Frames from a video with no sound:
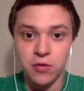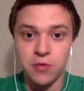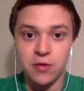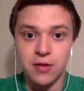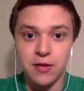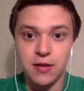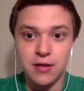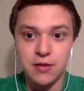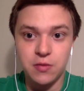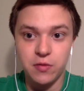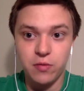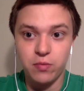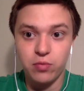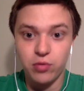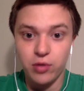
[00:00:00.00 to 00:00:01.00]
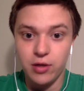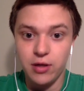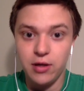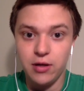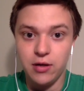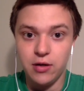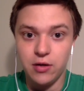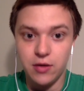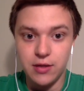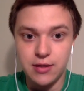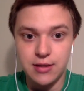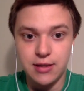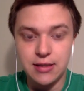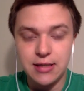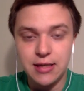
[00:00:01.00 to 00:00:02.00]
who did this with pretty good
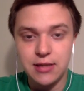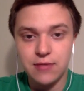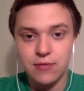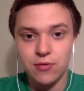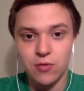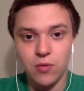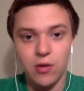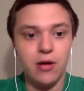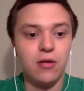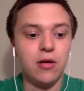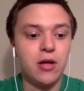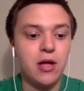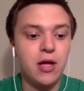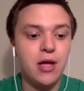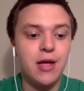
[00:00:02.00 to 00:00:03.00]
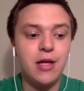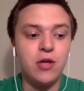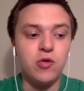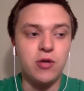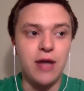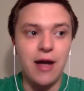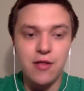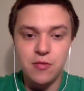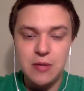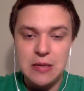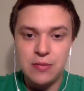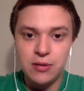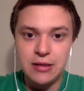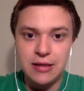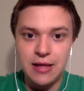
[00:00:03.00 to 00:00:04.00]
success for a while. You gather
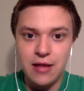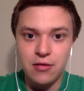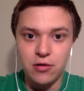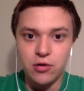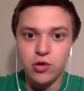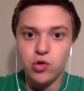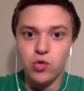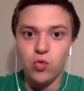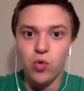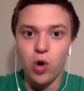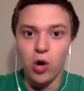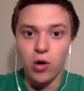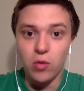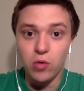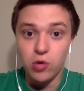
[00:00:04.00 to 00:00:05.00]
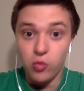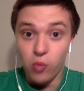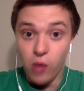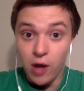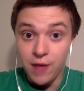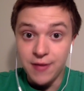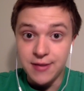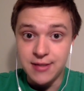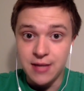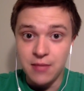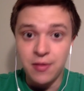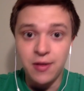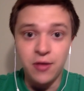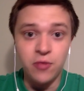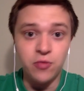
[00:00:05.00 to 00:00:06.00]
people together who want the same
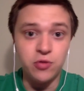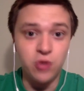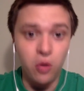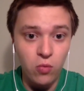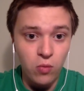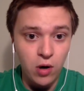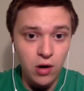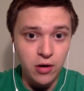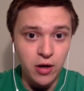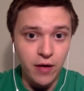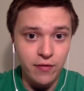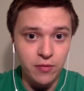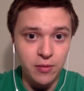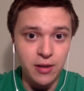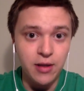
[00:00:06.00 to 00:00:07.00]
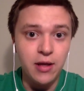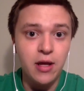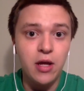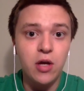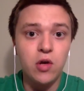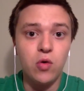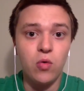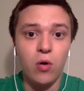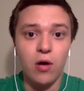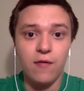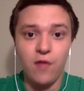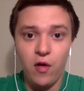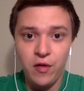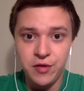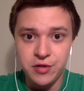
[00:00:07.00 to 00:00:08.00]
thing, who don't want government, who are
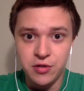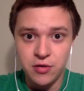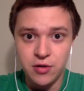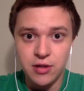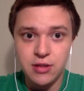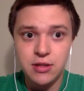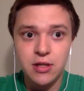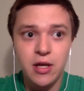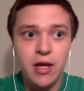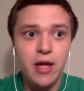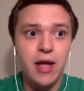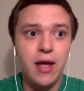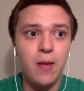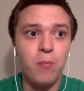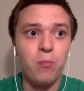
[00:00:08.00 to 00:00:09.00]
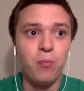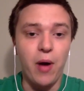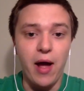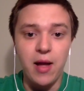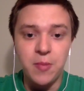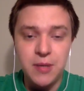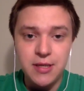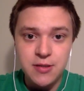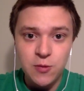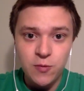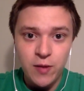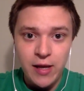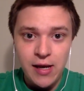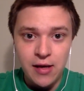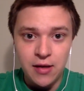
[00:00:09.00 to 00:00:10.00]
voluntarists, buy a piece of
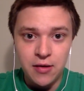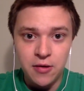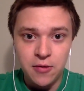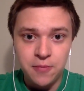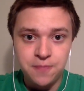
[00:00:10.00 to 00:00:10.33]
land,